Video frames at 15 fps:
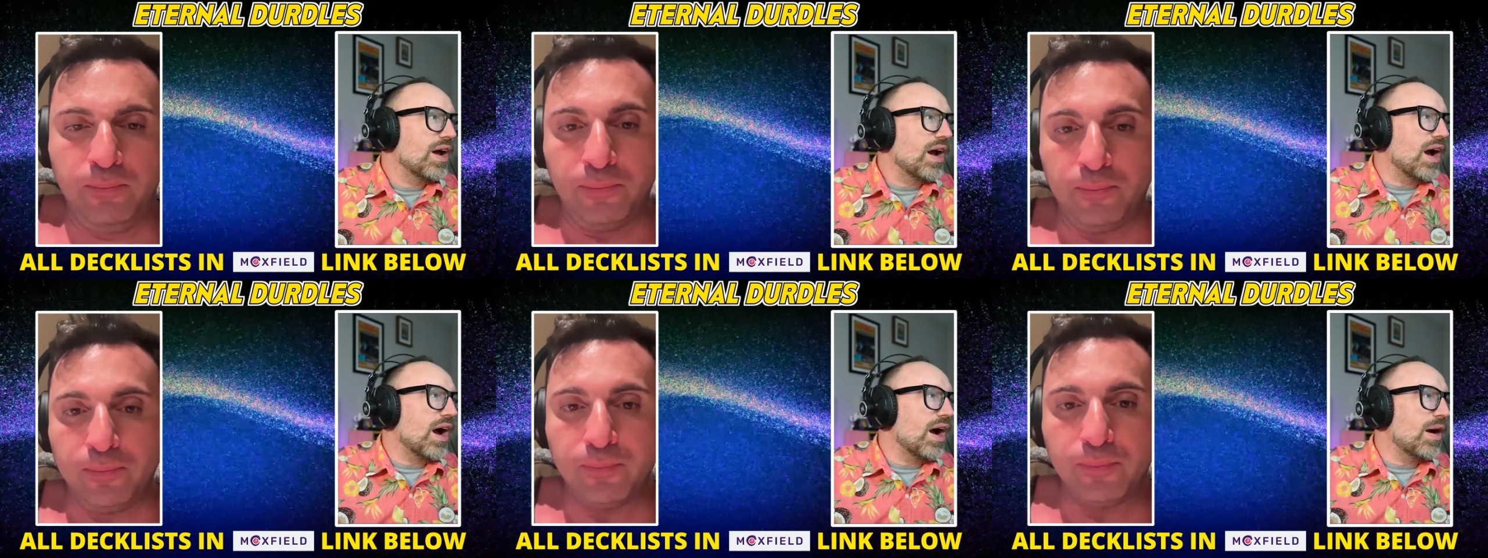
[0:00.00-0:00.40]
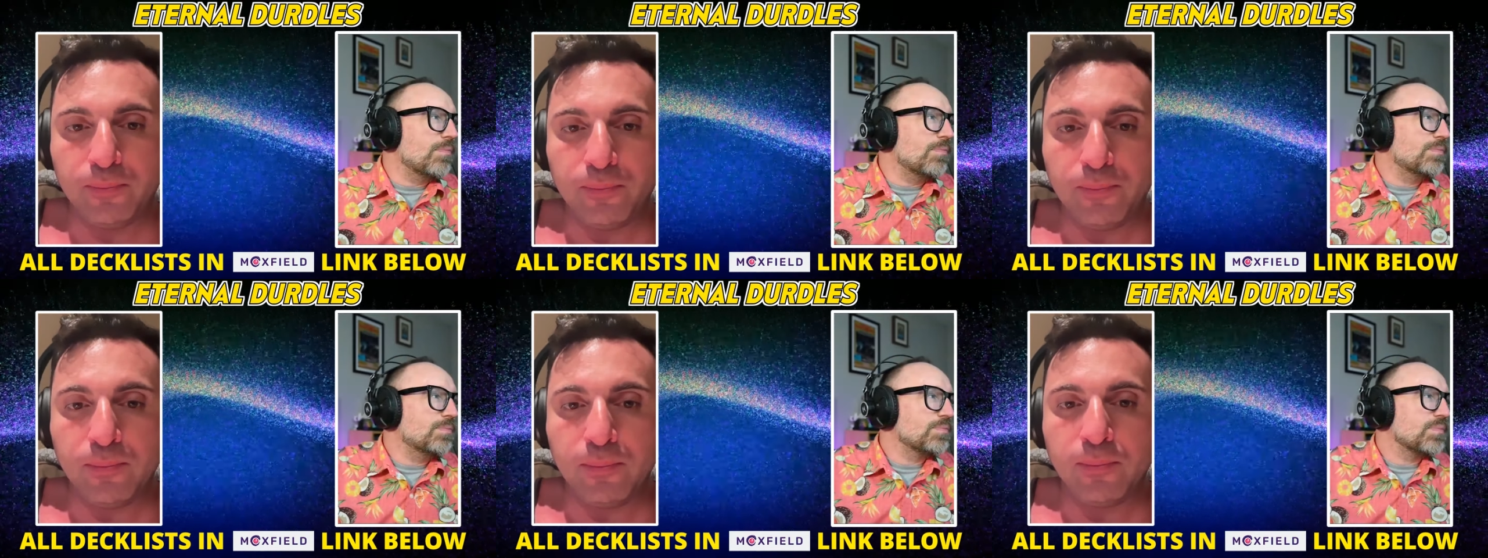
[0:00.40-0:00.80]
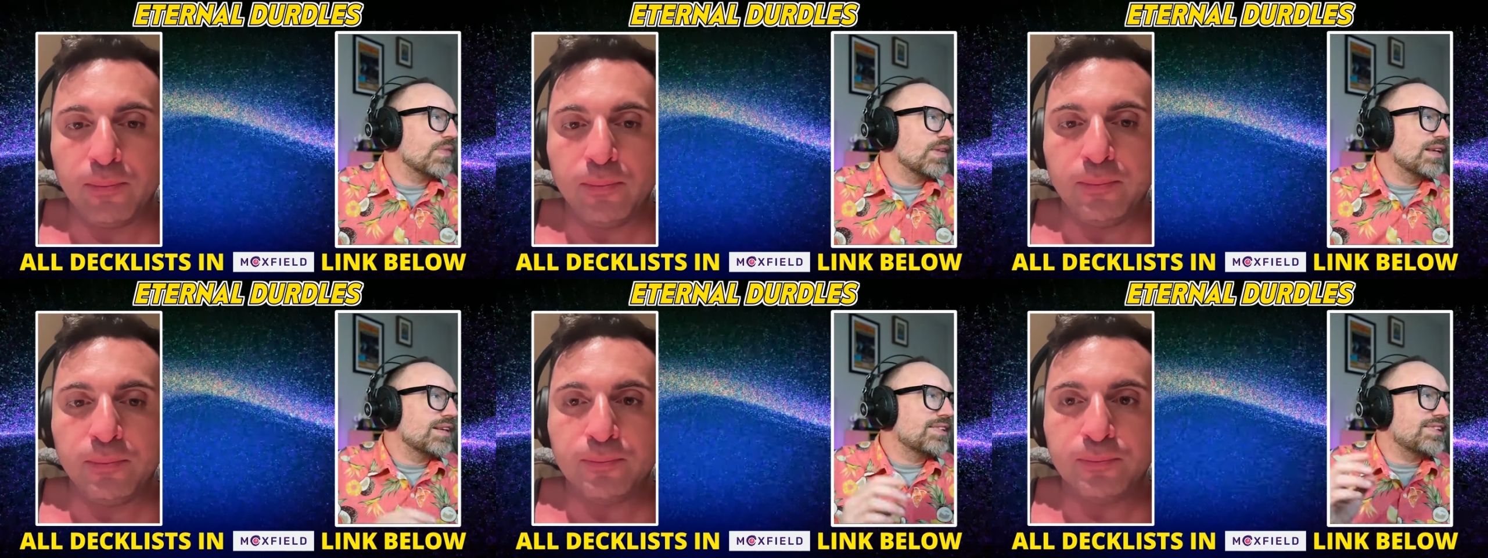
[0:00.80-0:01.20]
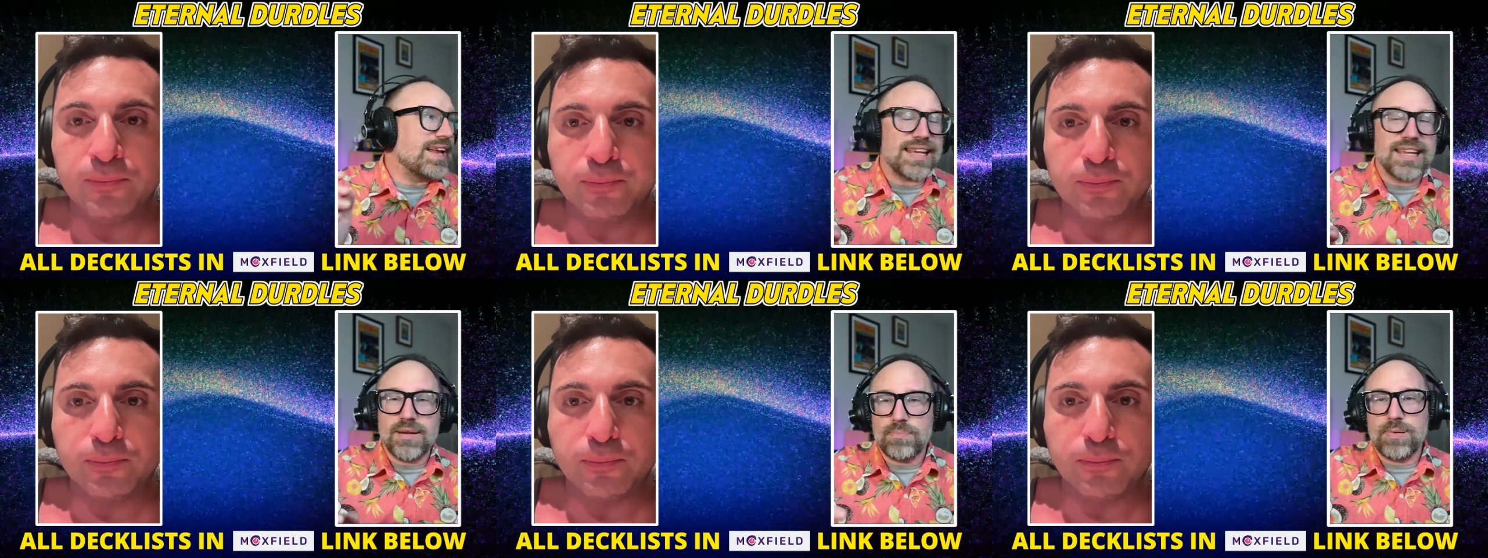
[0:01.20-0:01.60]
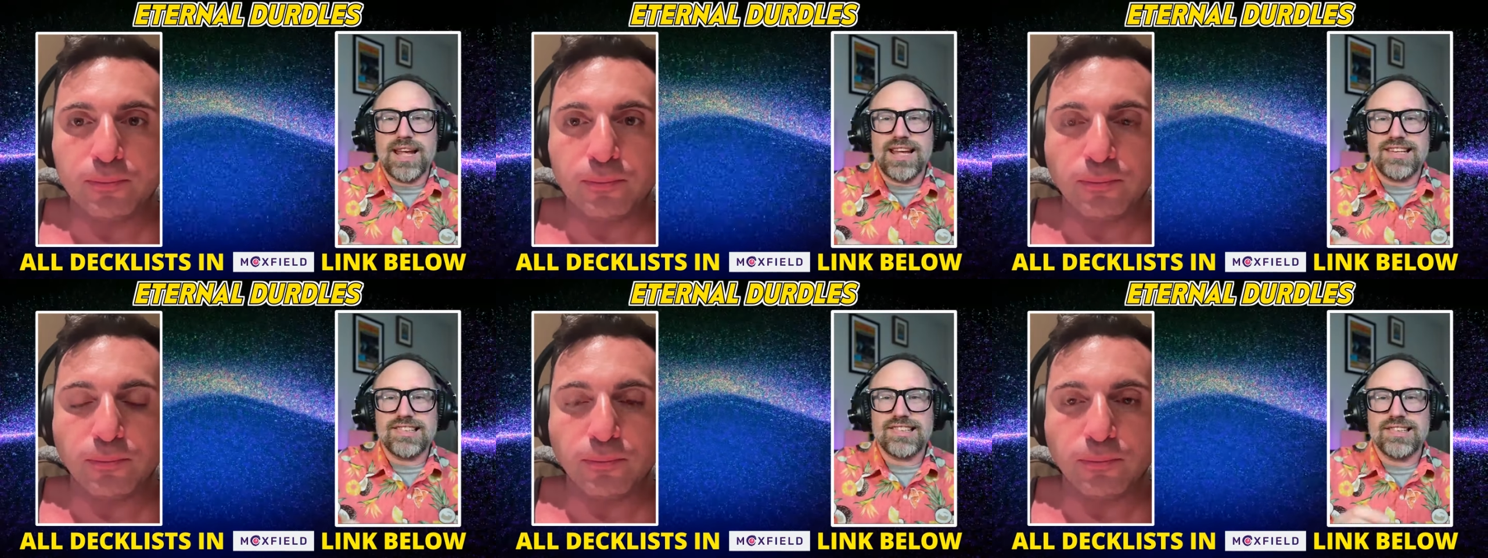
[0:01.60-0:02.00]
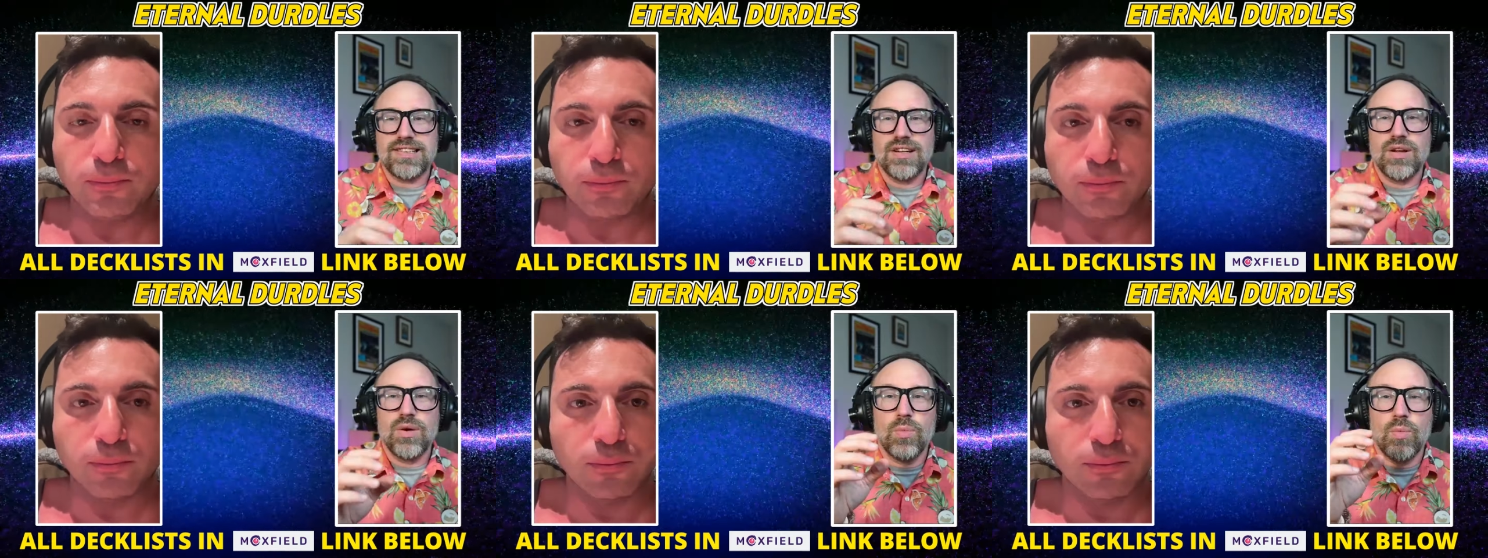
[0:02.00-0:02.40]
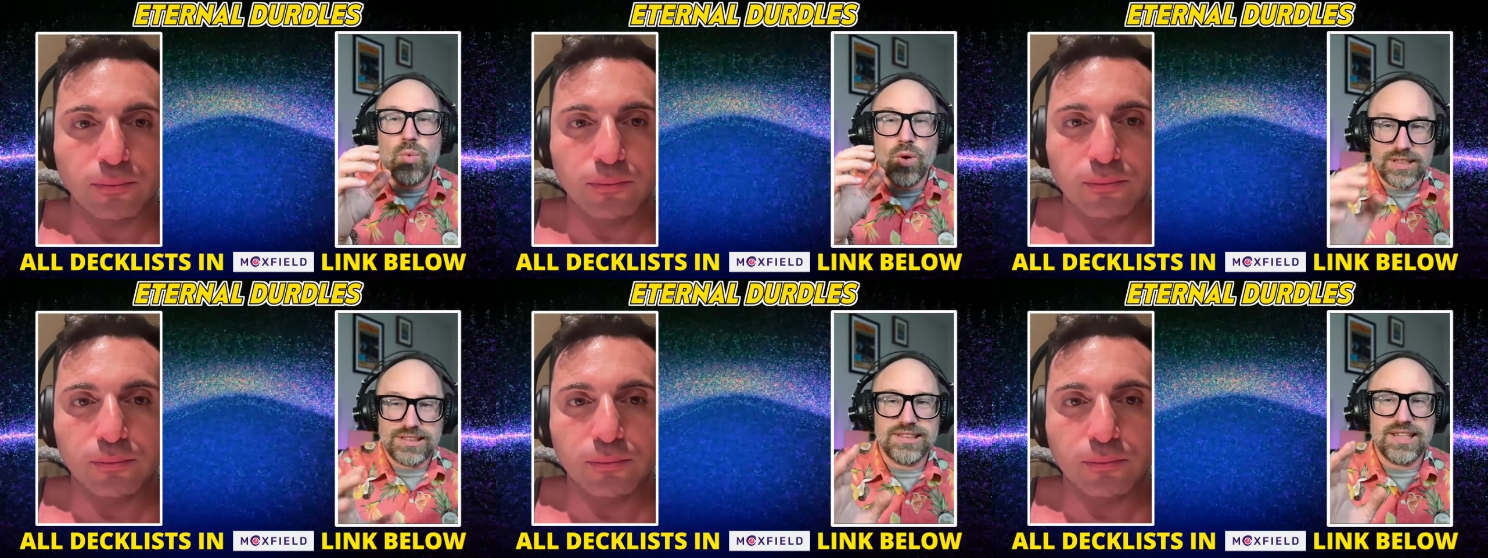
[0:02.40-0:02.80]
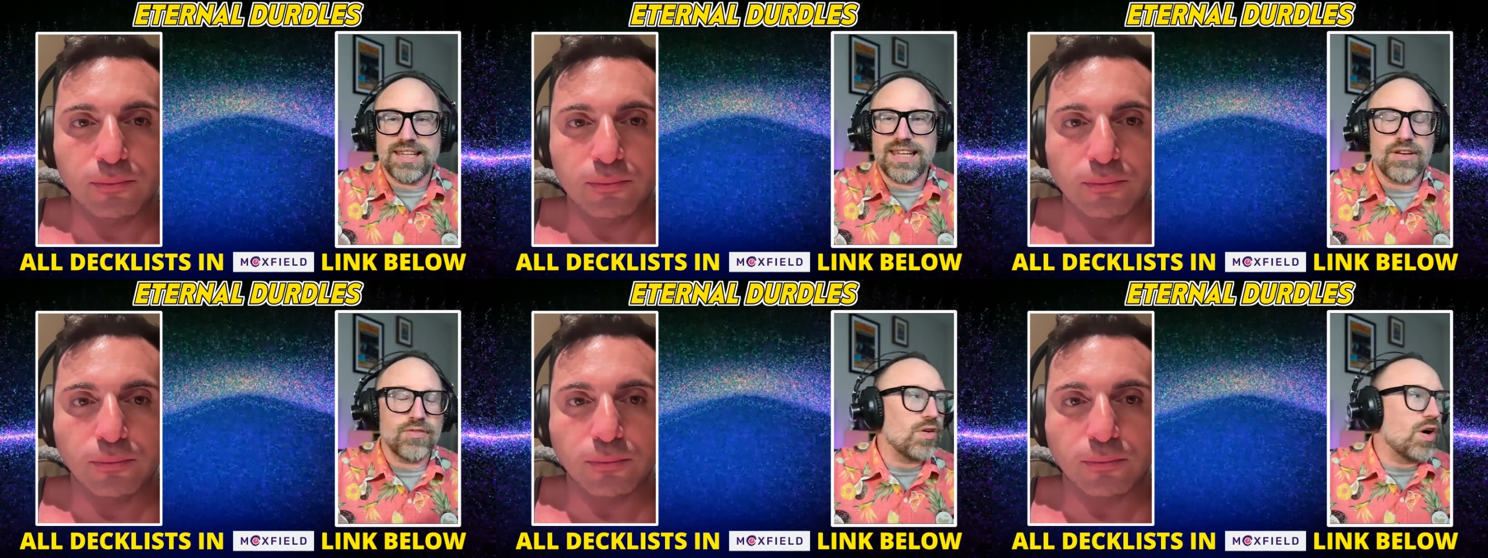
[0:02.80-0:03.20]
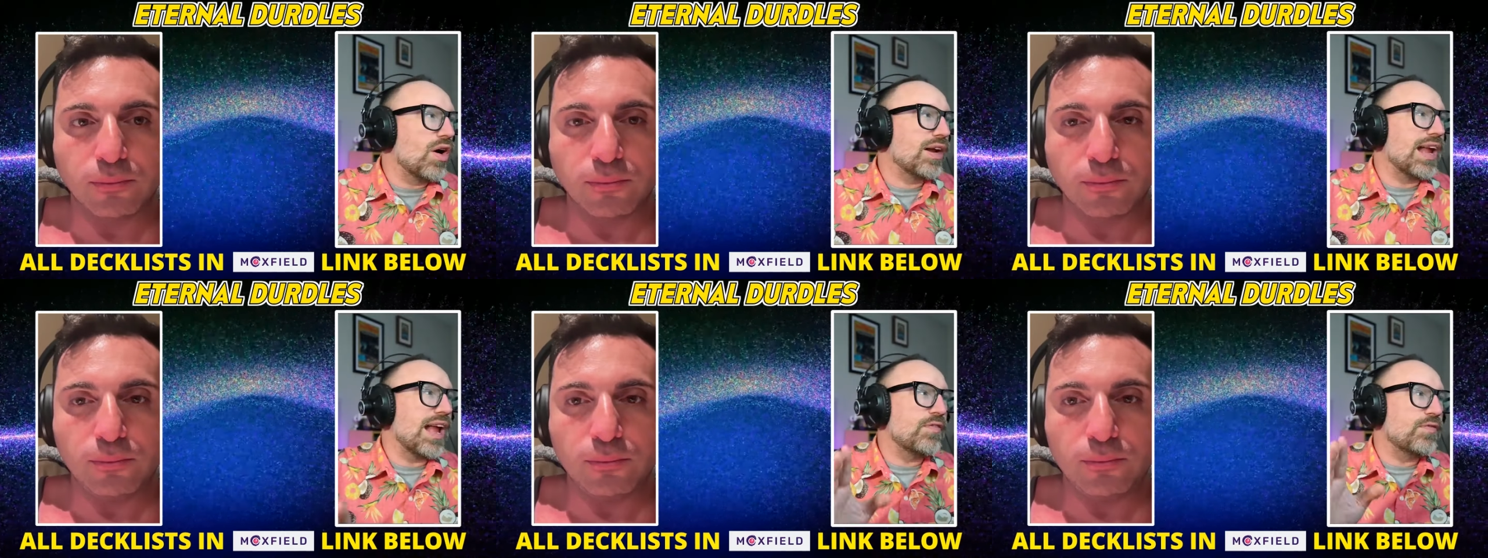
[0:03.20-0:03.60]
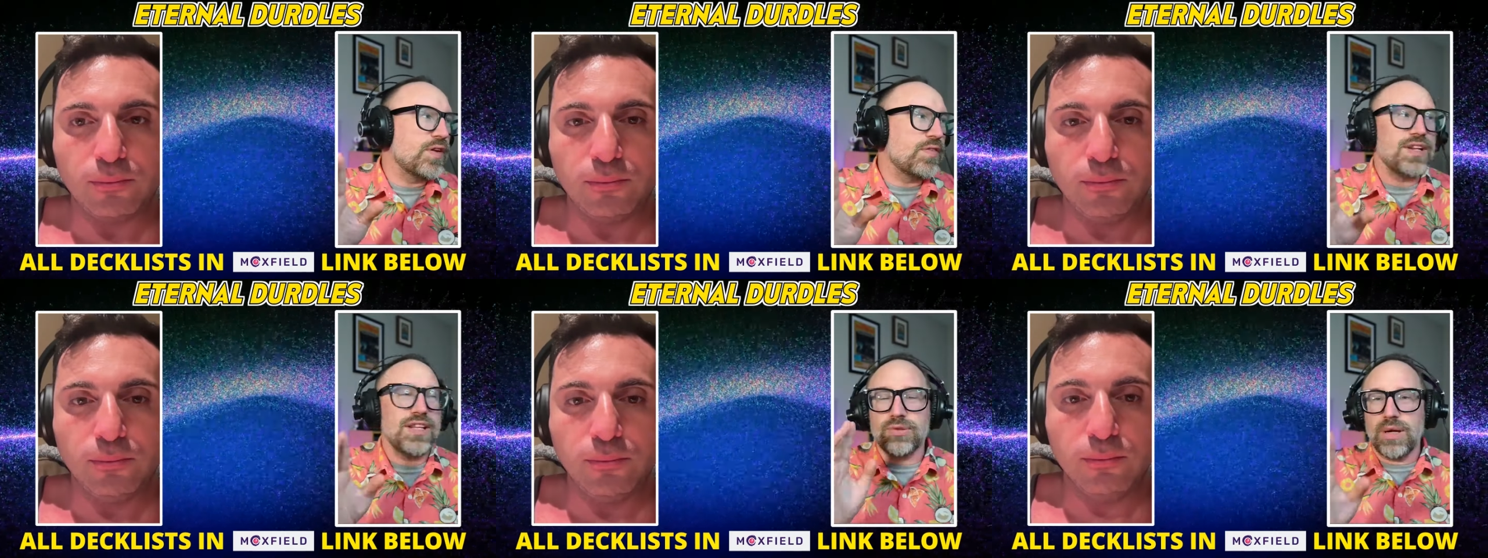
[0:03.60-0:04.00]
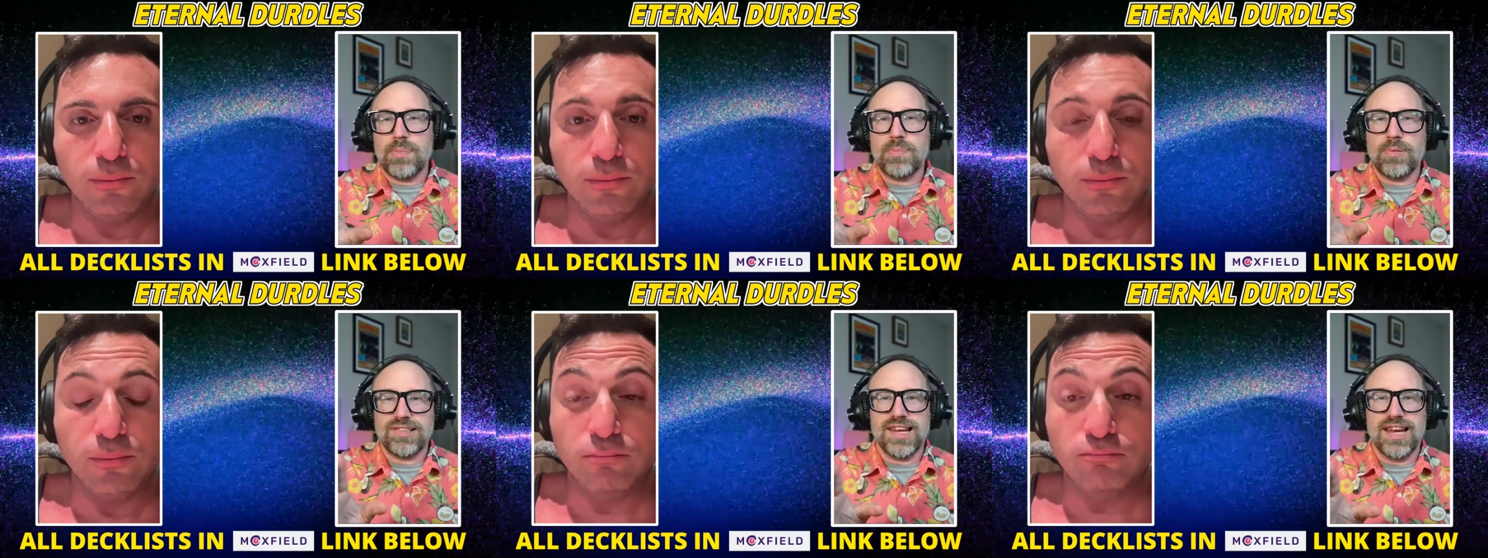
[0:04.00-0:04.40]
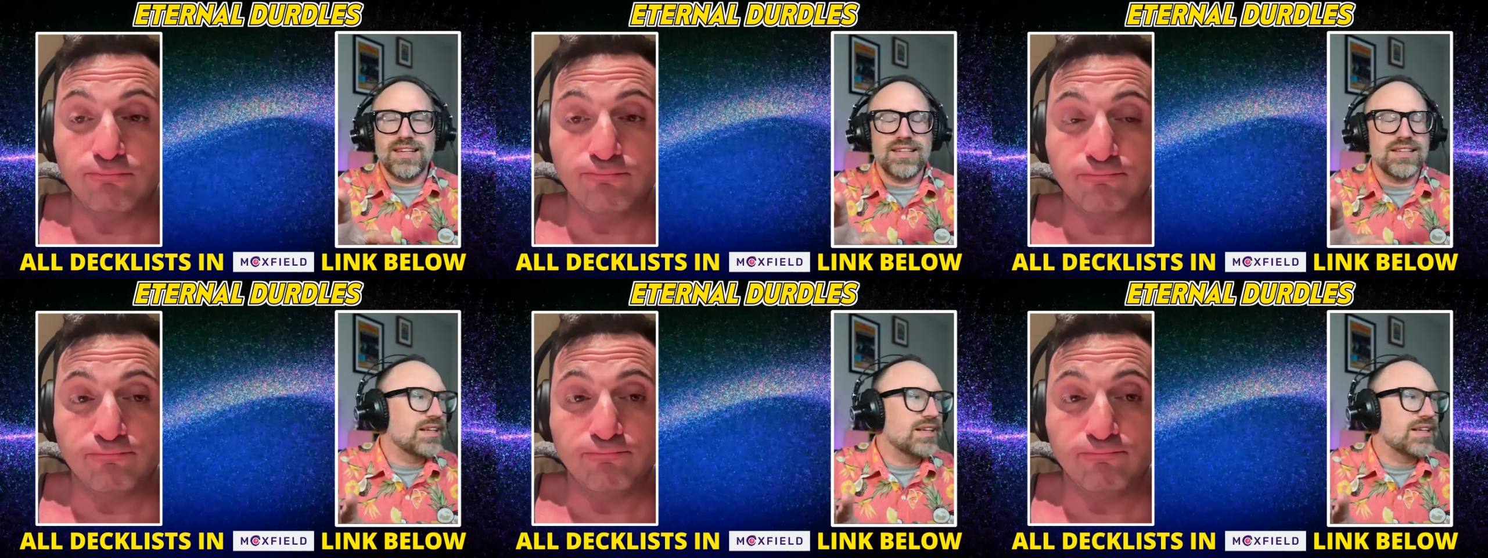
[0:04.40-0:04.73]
Speaker 1: Um, second place was Psychic Frog at 53%.